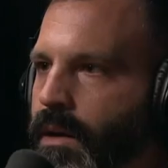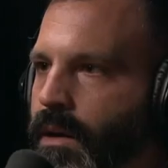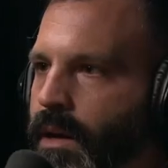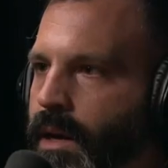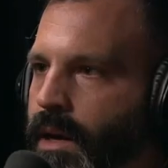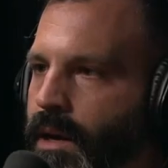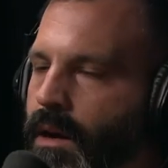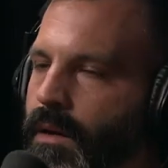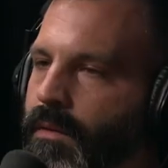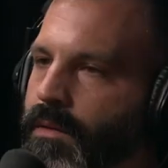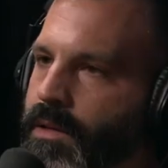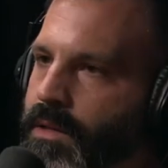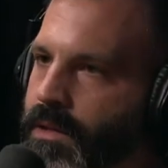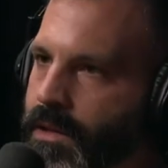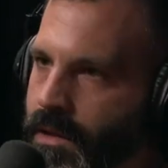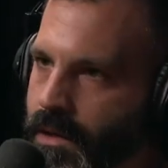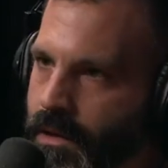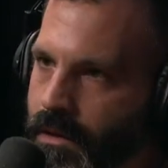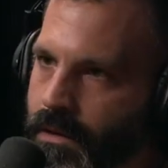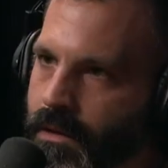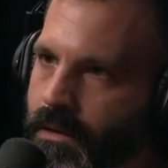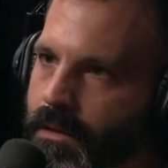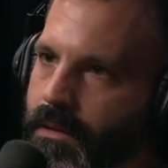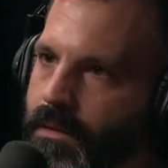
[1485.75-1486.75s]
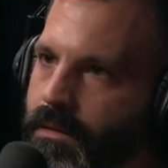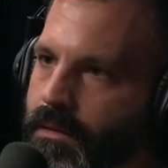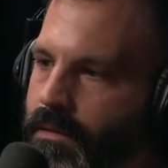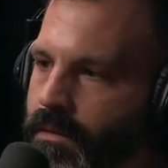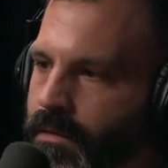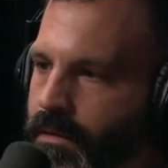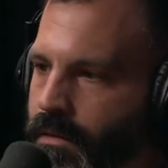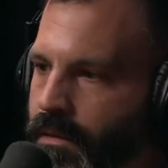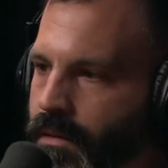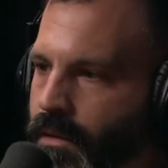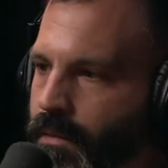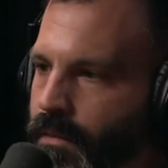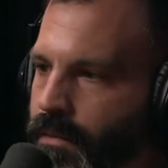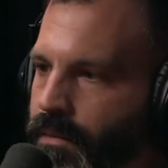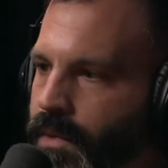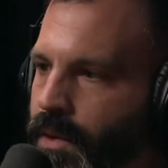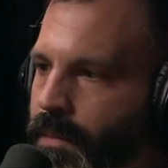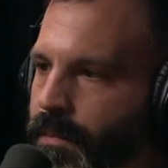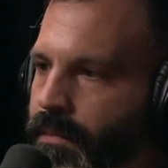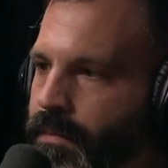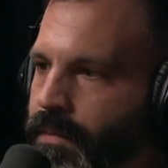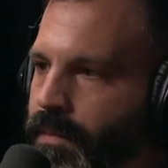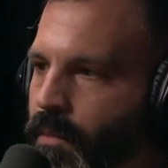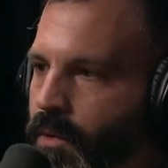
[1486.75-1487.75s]
And obviously the
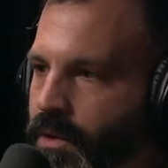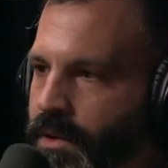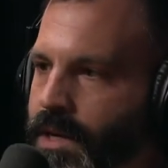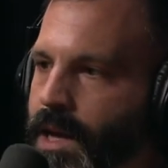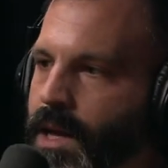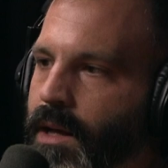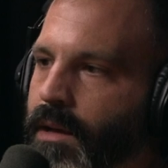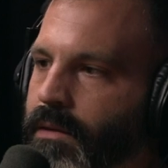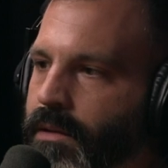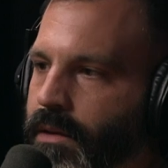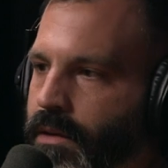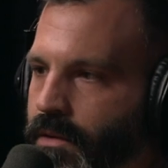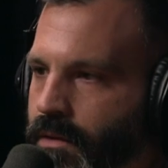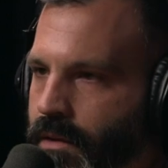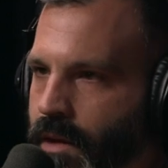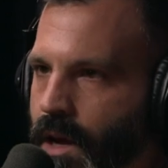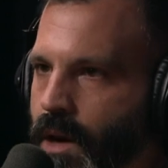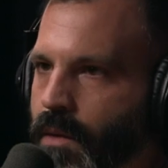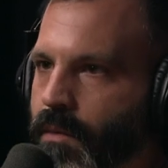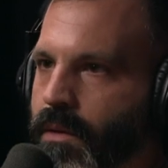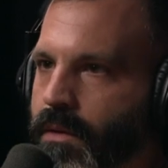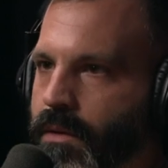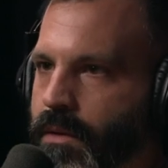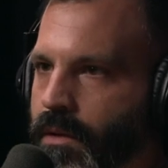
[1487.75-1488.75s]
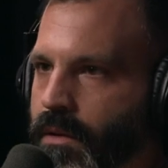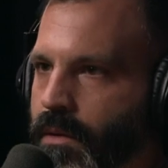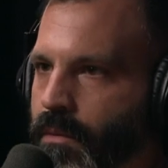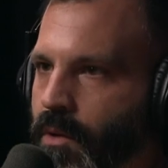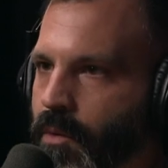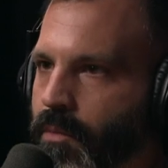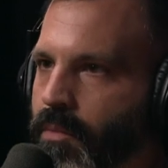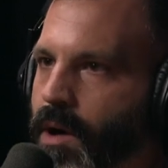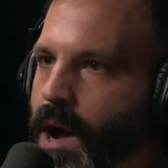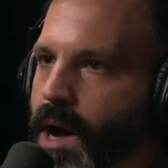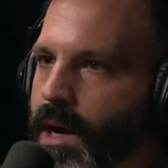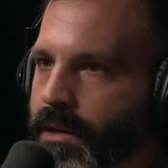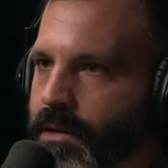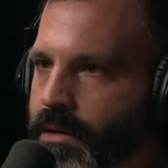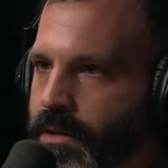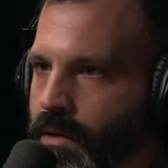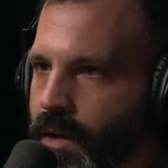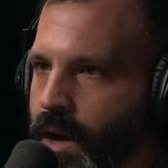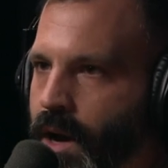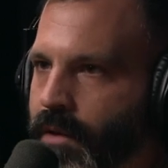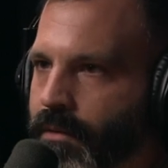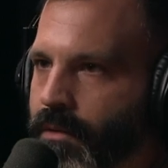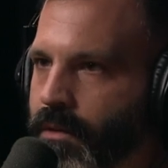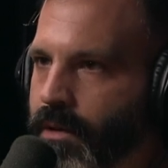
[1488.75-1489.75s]
the more talented you get with it, the more practice
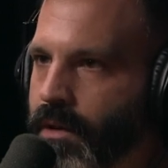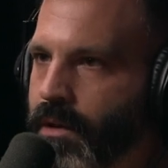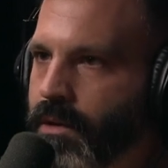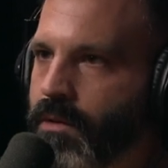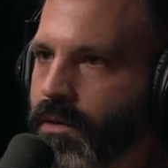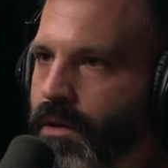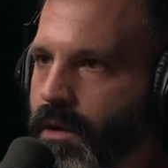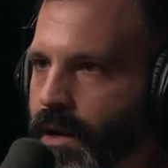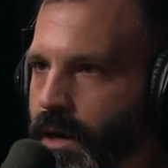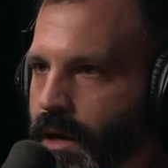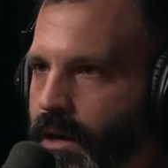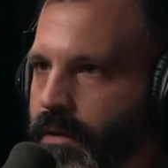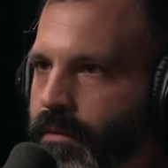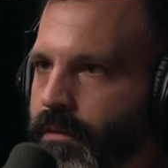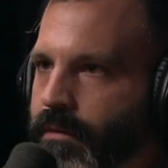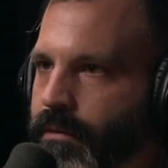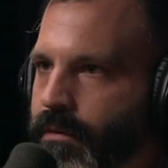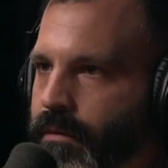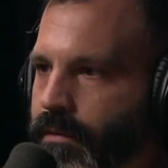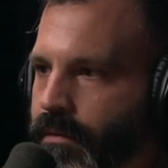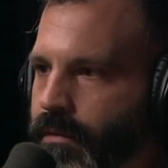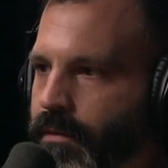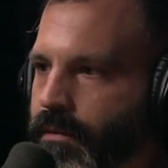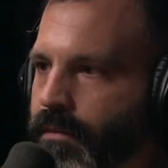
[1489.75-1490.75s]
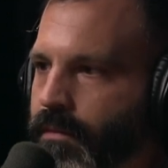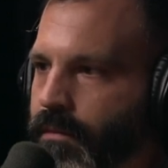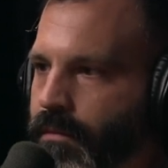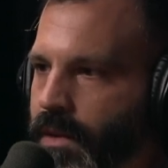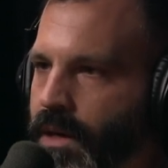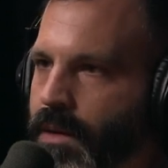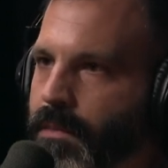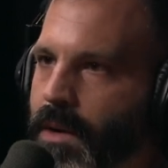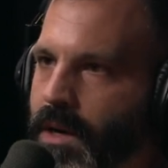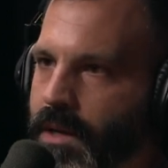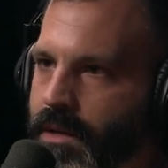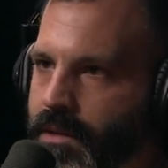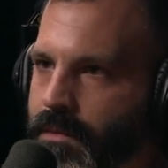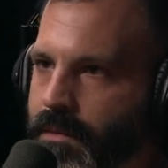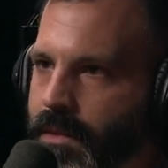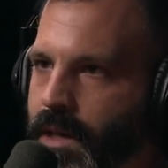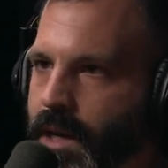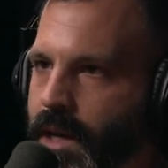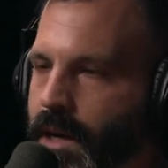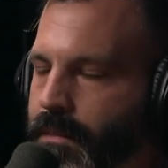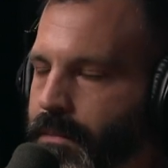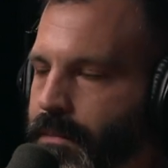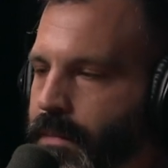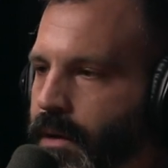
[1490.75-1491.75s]
you have with it, you can kind of minimize yeah. some of
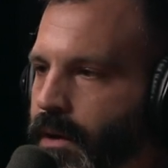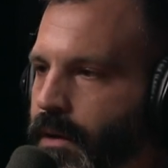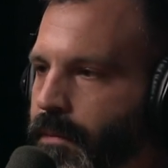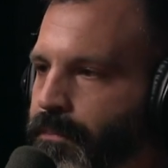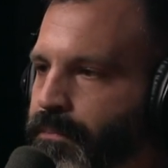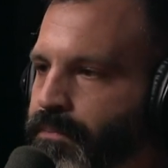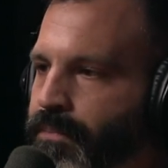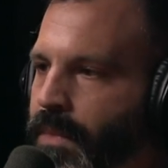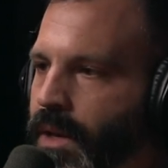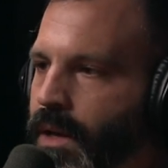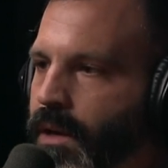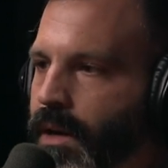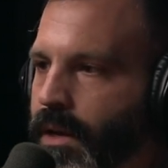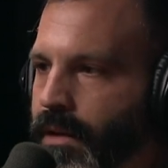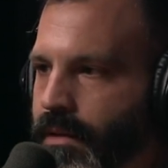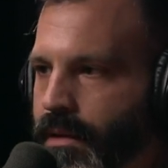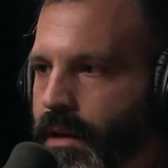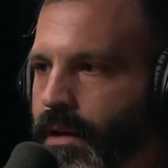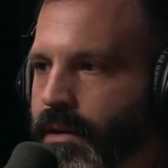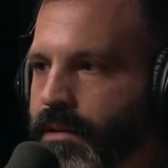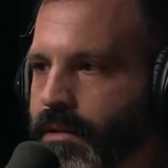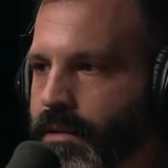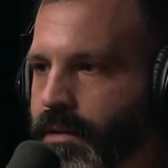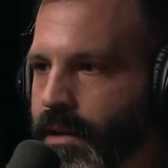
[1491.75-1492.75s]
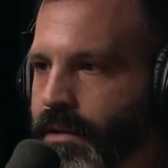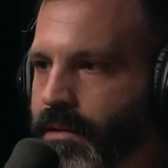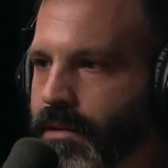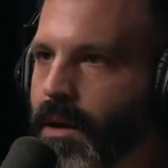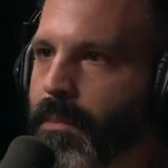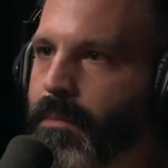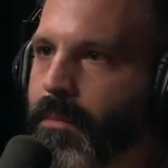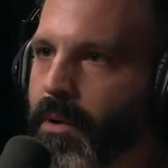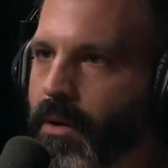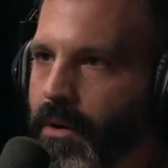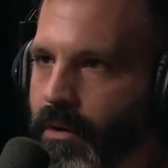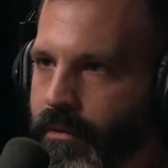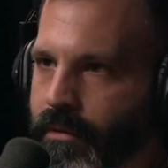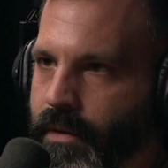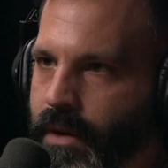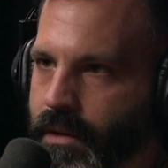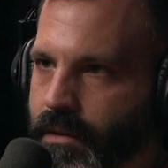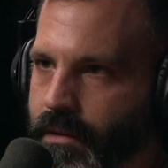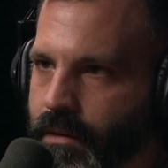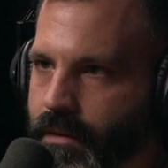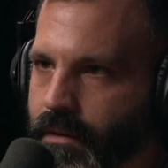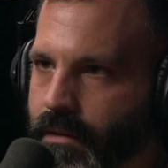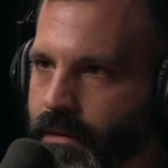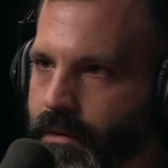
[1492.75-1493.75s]
that, but it does it's not
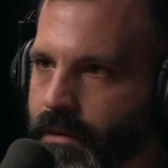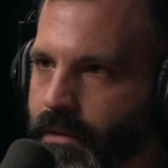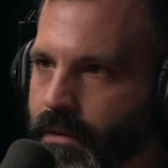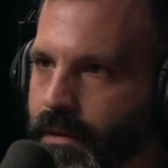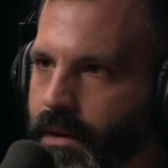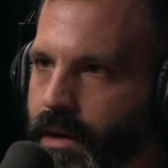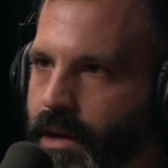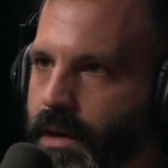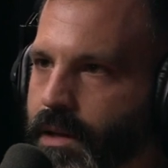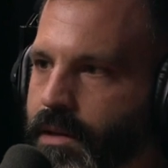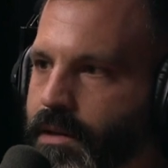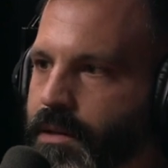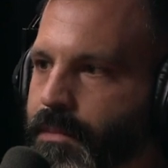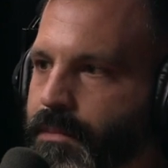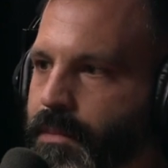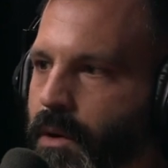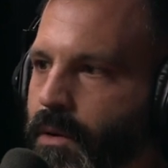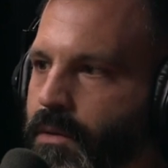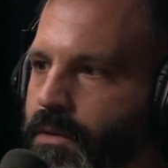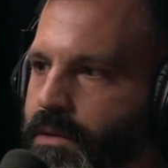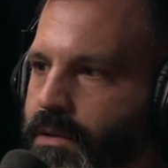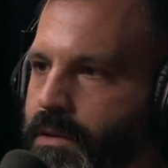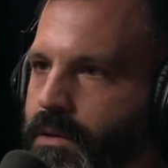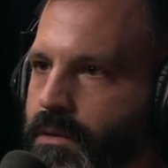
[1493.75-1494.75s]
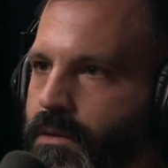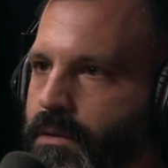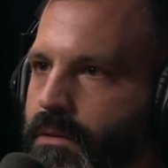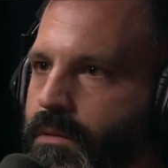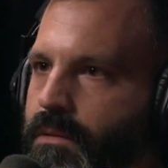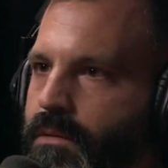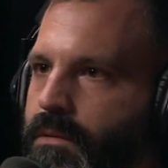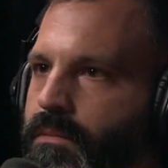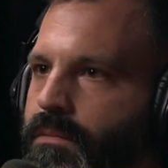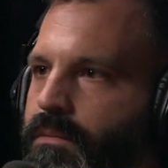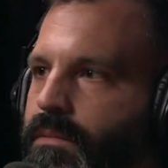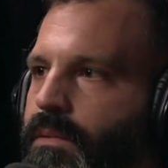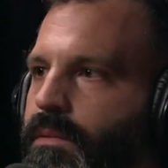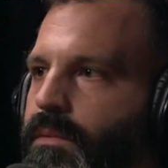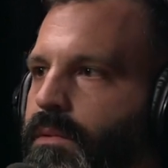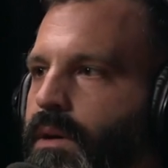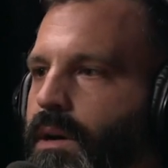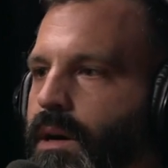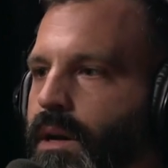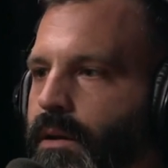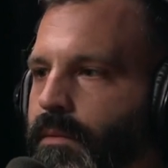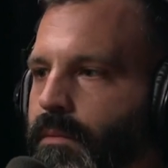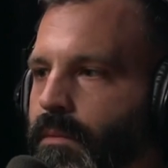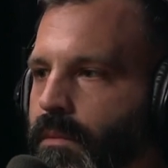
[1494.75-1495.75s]
perfect. Yeah. And it's supposed to
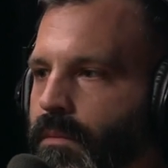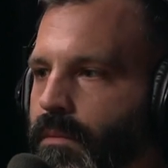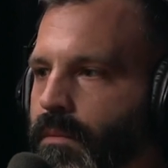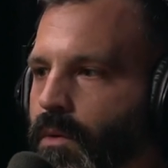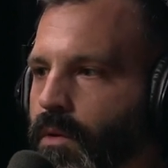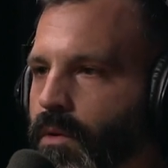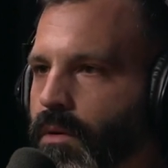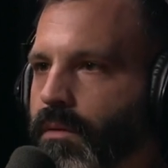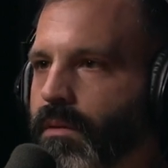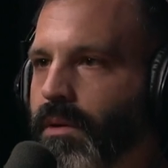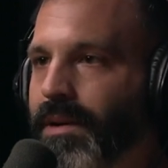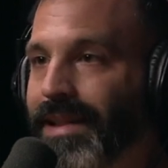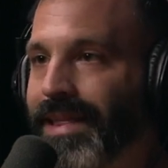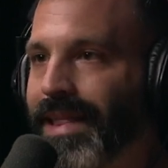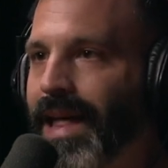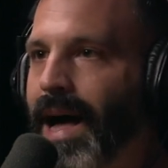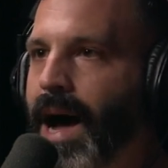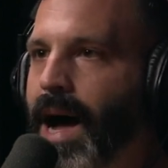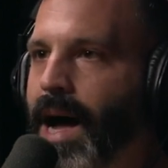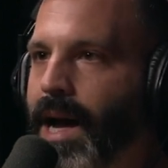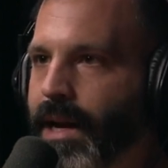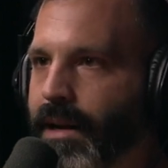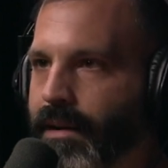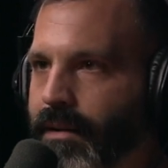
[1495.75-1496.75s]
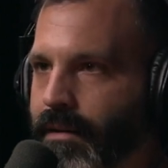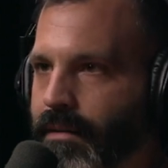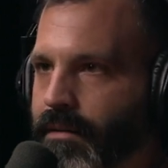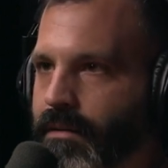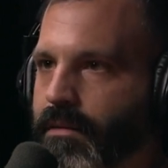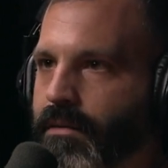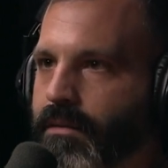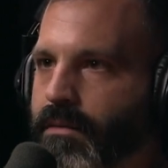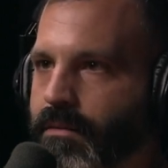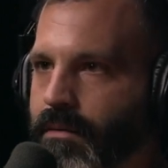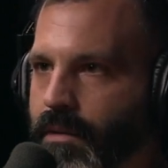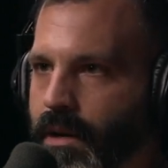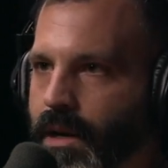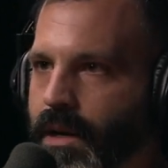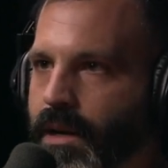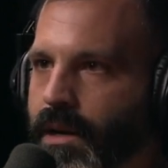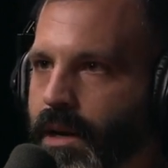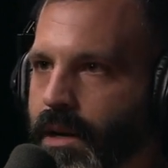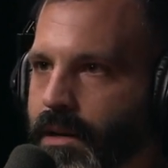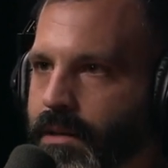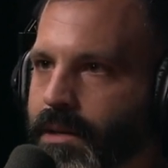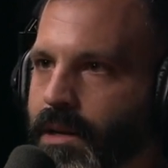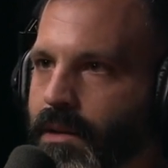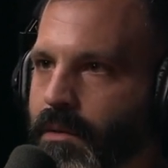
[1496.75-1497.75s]
kind of more glide, mm -hmm. right? I
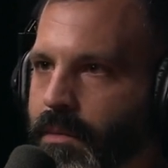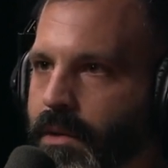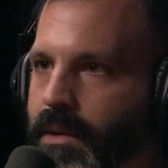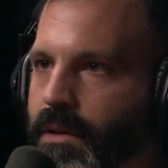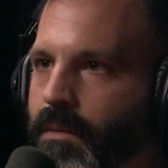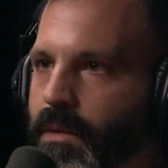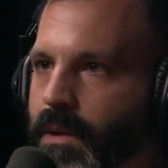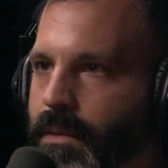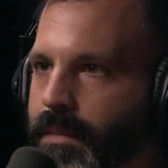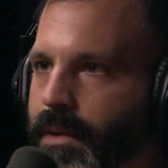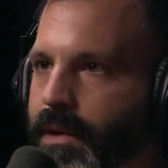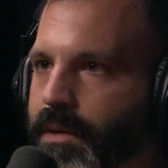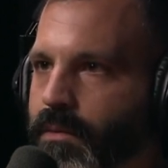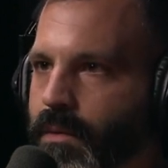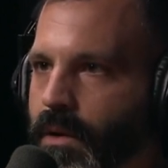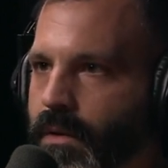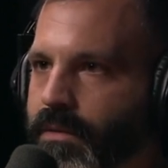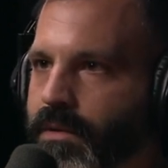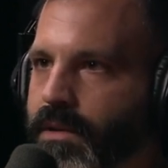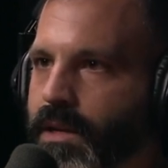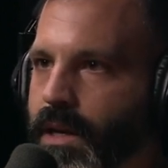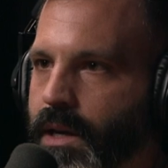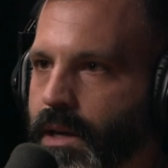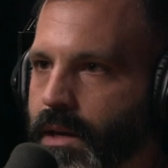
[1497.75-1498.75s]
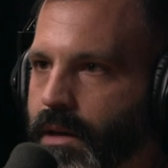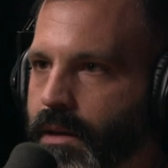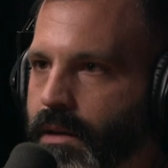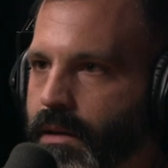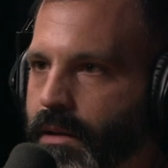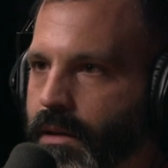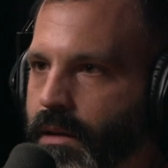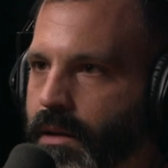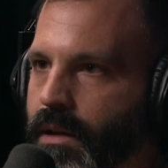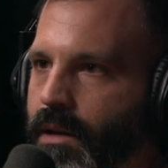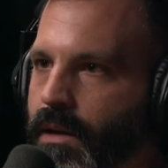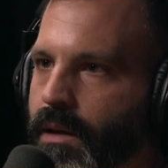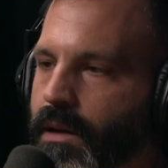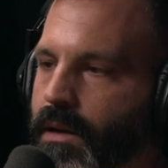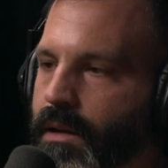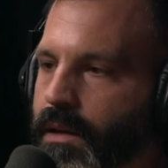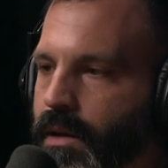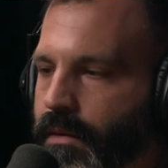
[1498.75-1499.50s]
guess that would be the best way of saying it. Yeah.